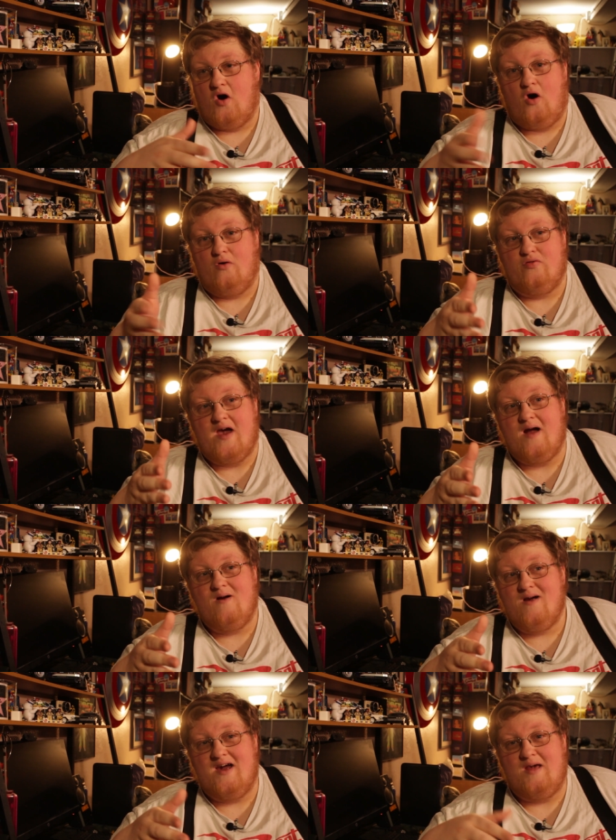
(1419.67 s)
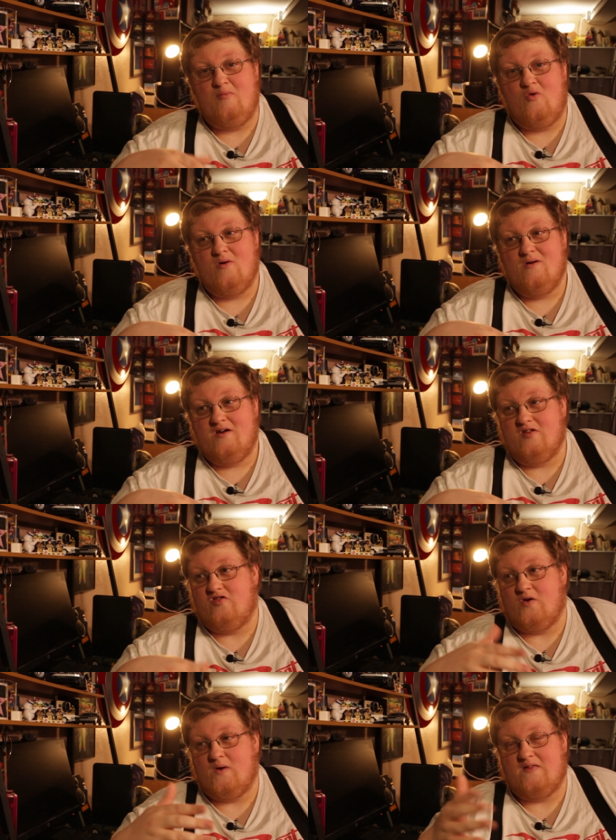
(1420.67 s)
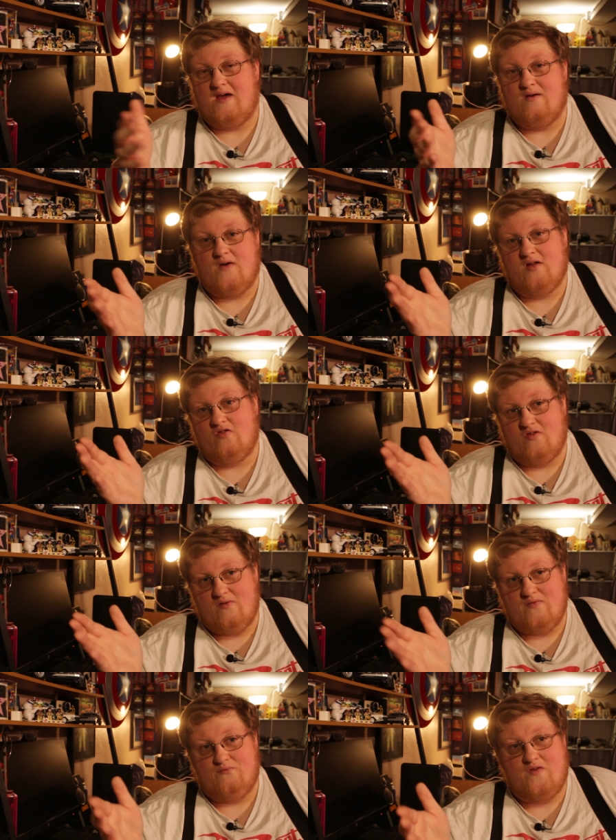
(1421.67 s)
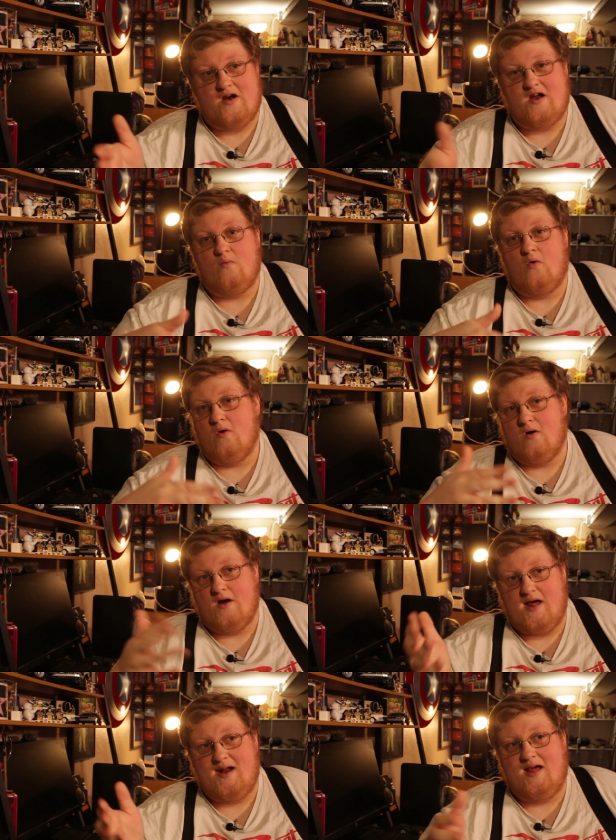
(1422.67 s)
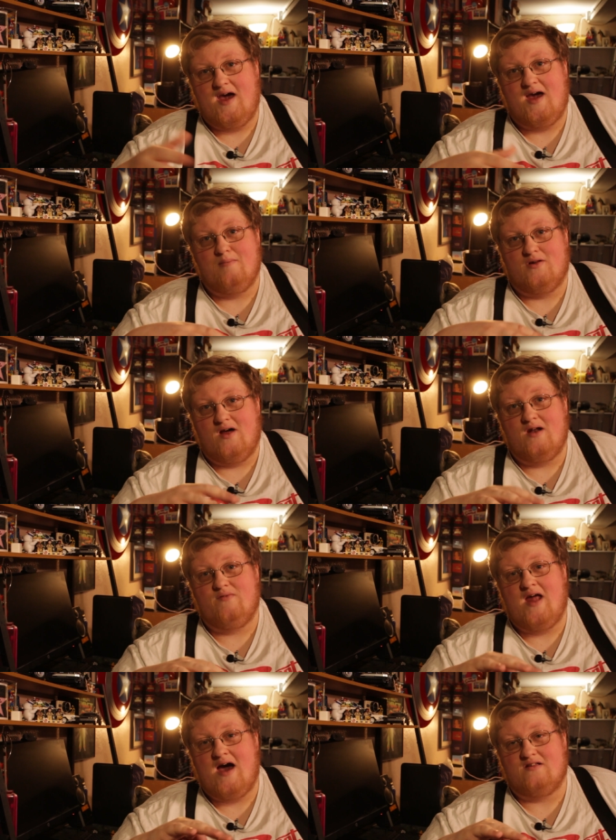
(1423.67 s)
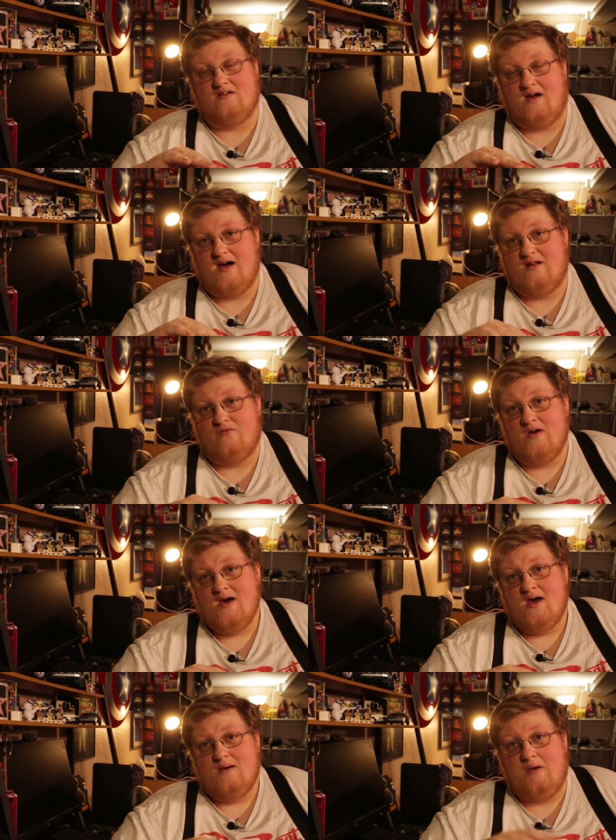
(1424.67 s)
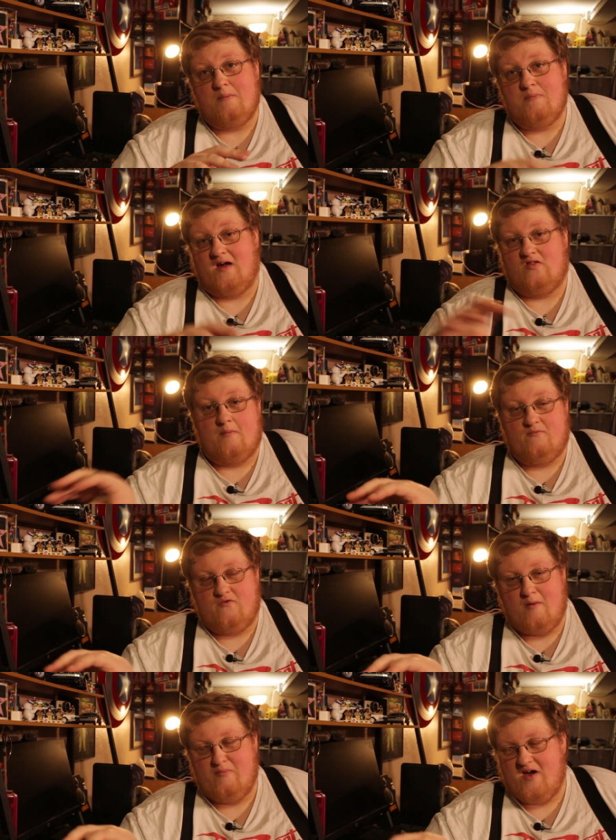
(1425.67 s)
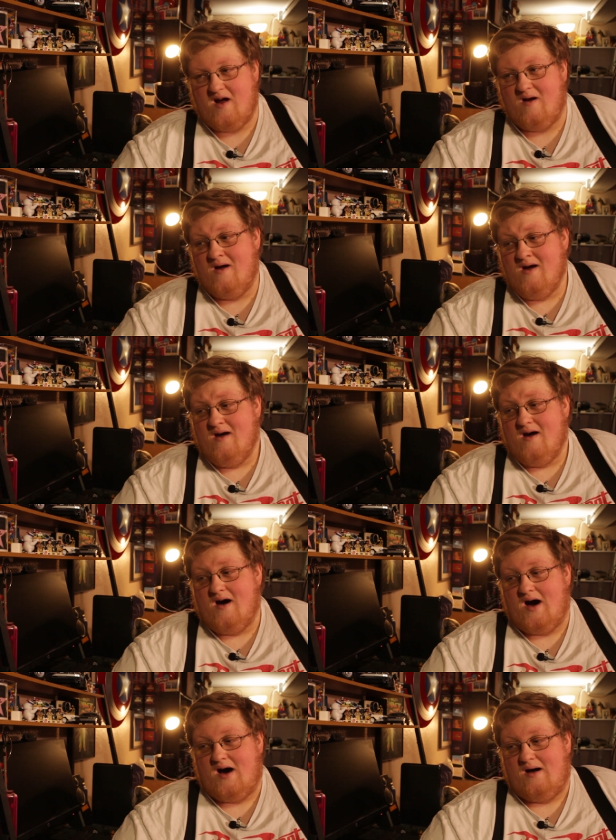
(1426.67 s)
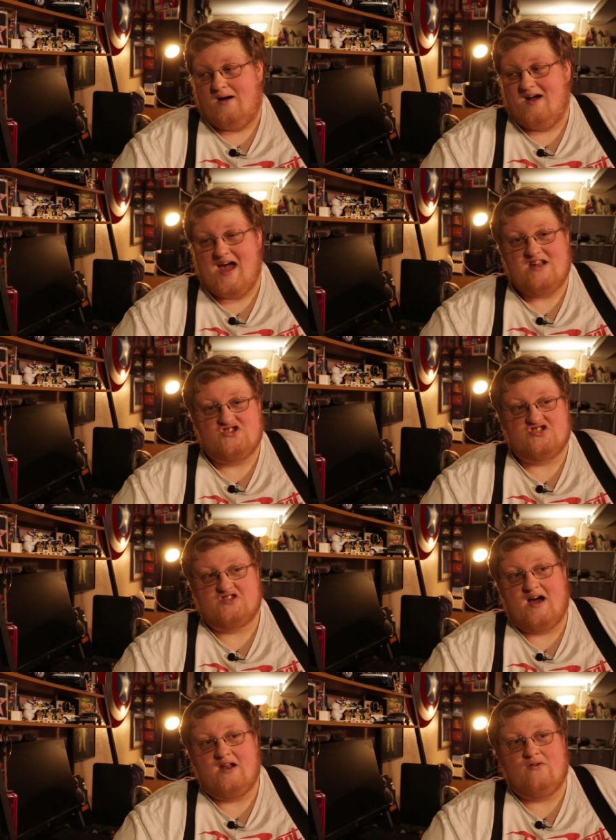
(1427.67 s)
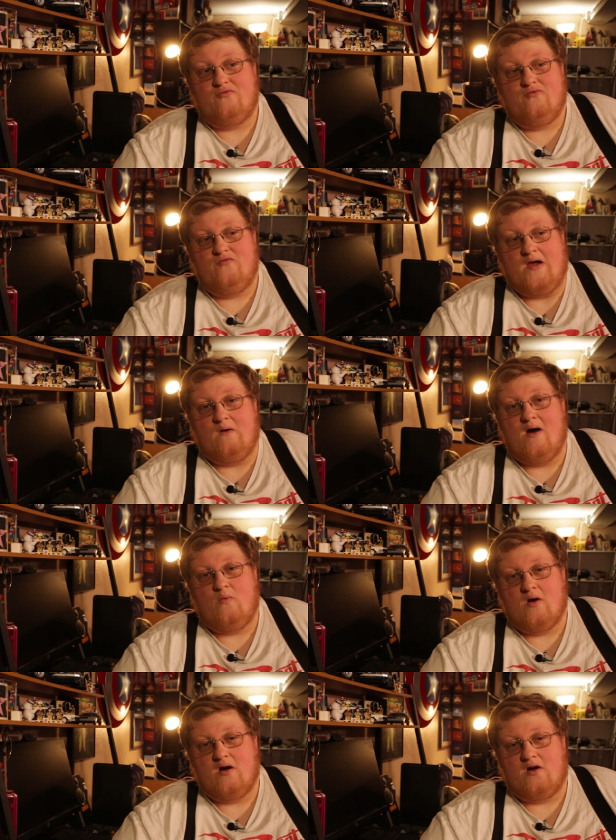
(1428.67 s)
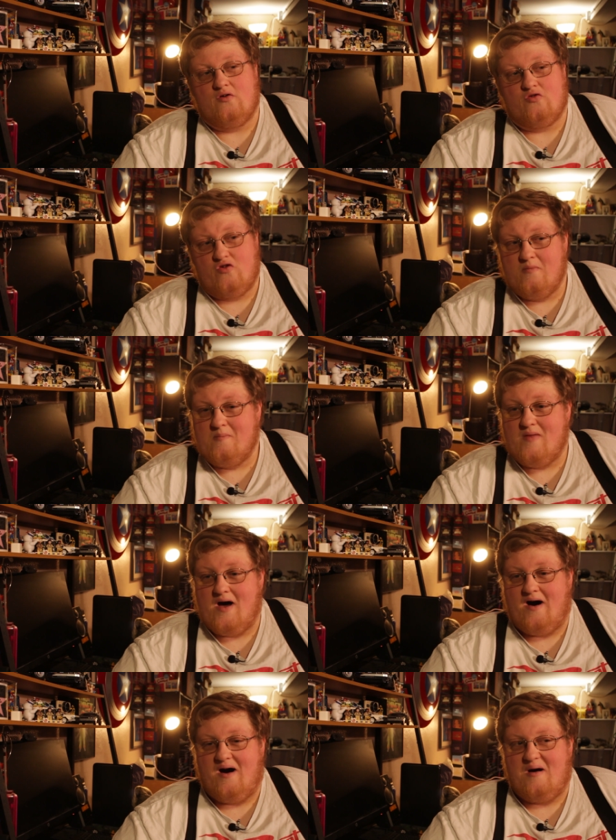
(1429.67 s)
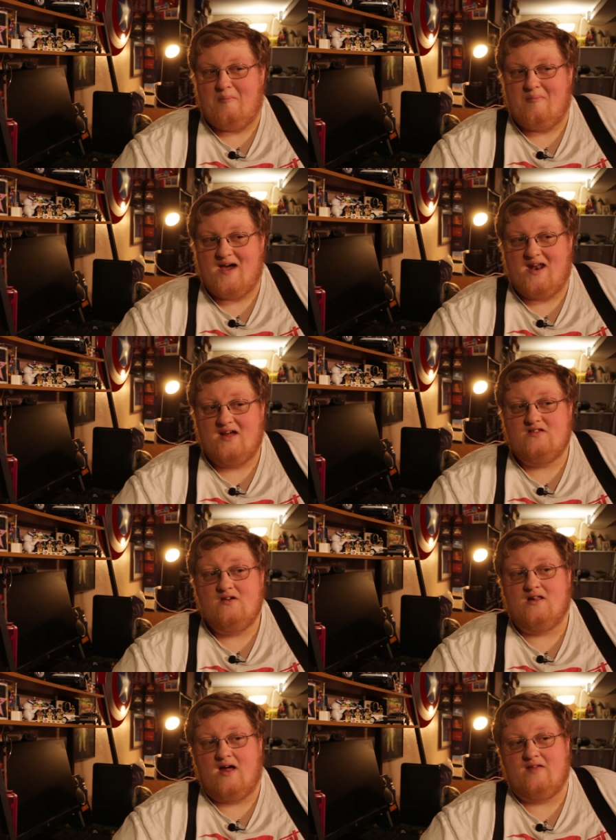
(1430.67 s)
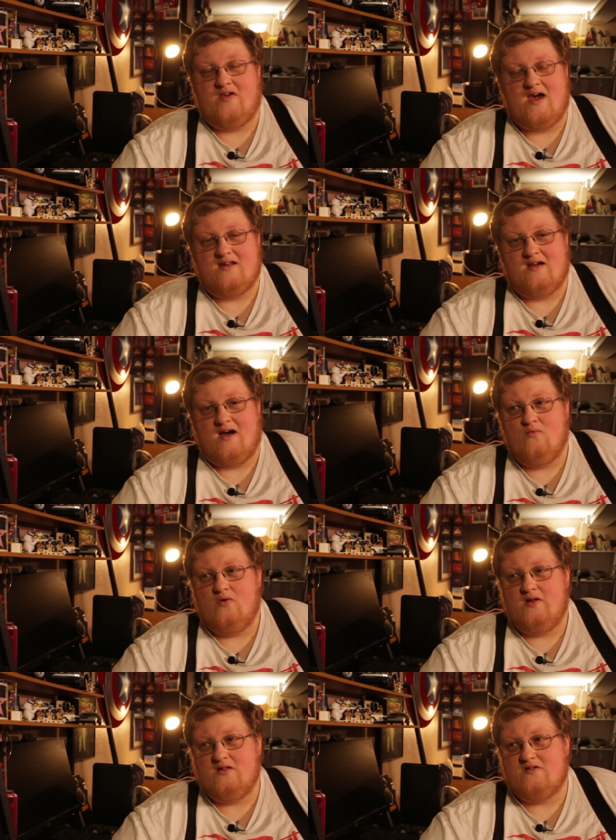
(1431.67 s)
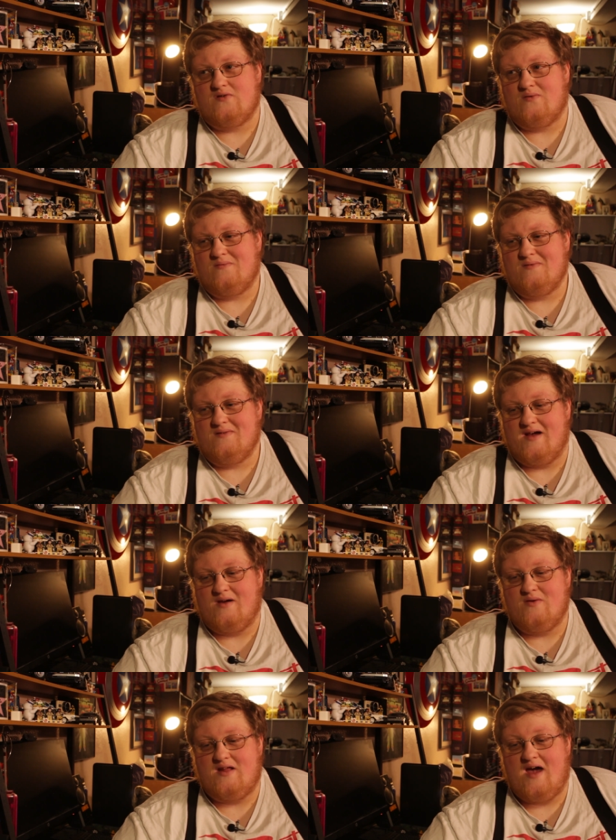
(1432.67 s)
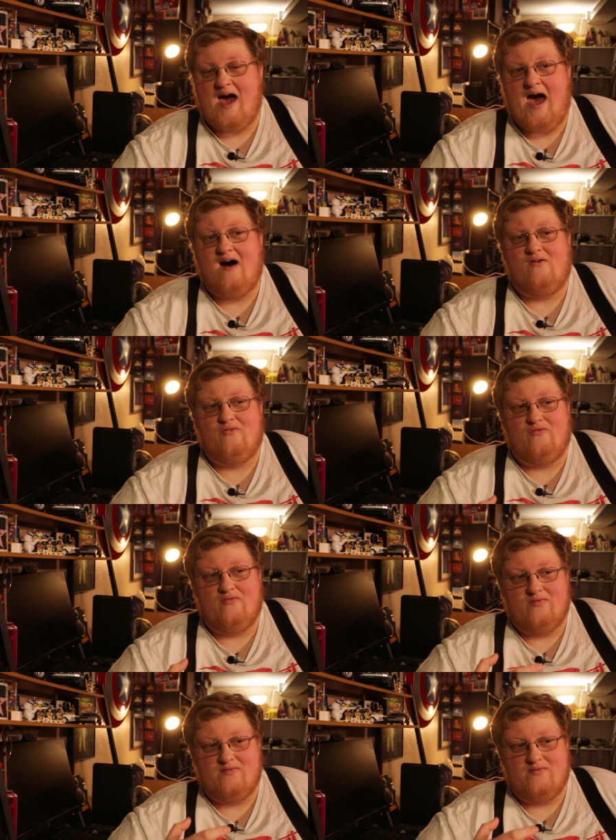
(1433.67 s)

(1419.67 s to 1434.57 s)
all there anymore, considering the events of Infinity War and Endgame. A lot of it had to kind of be picked up from there and just kind of figure out where it goes. And I did like the ending. I really do. Like, when you have,